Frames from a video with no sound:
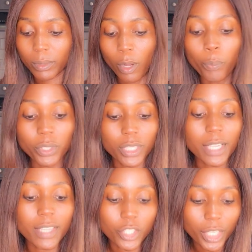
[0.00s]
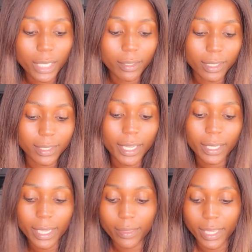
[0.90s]
I'll put in the chicken in the
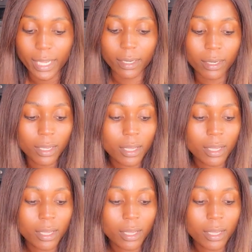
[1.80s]
sink, and then